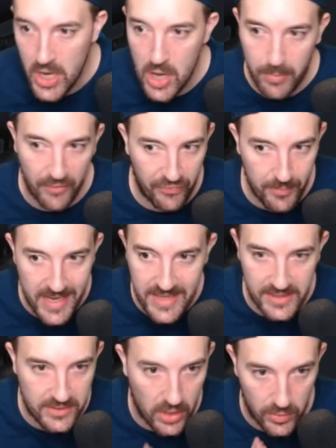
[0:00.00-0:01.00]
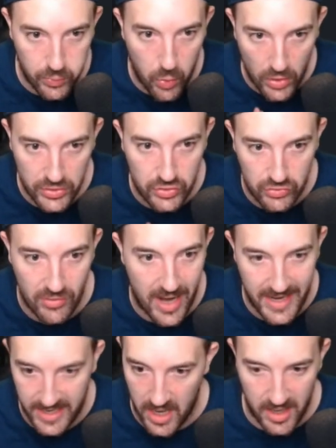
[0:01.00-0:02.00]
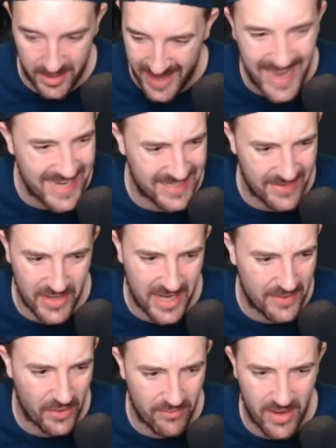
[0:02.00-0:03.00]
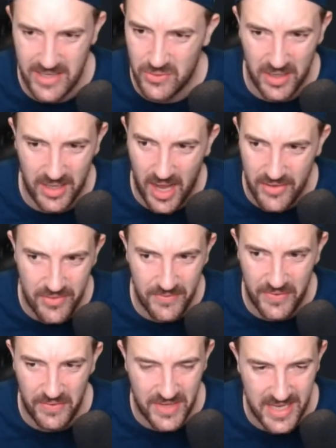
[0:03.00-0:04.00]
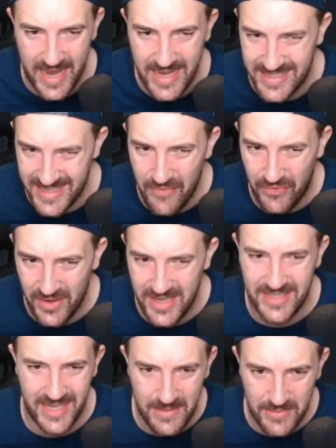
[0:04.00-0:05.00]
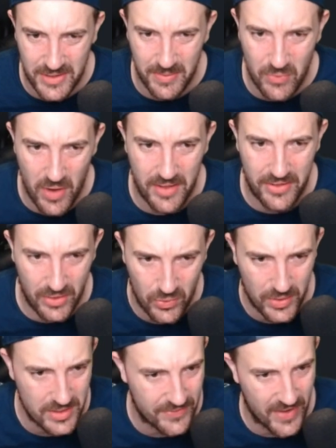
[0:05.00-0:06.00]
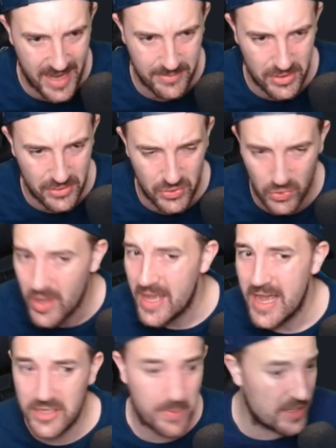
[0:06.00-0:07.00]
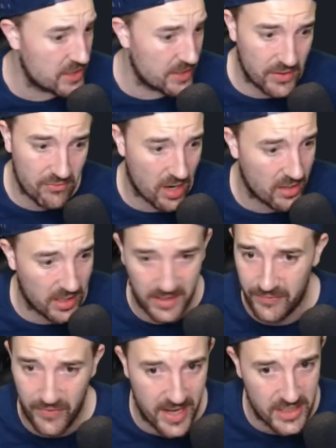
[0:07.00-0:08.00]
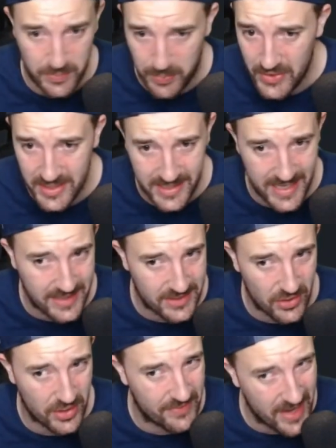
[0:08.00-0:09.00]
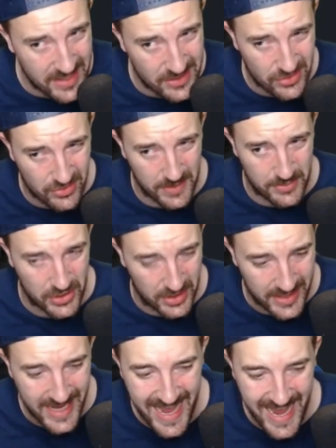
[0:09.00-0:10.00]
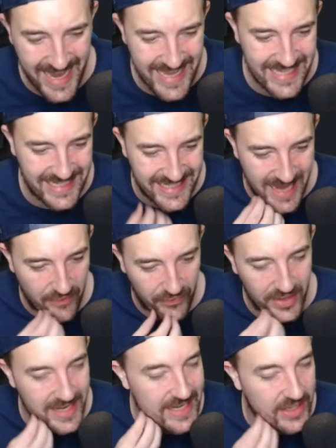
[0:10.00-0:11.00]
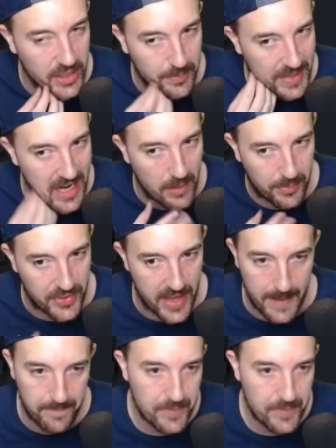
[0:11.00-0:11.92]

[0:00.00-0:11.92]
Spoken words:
But for me, this card was great. 87 and 85 rated score, like 150k. Definitely seems to be worth the coins for absolutely sure. Especially if you run like a French Bundesliga side of any description, he is definitely going to be up there.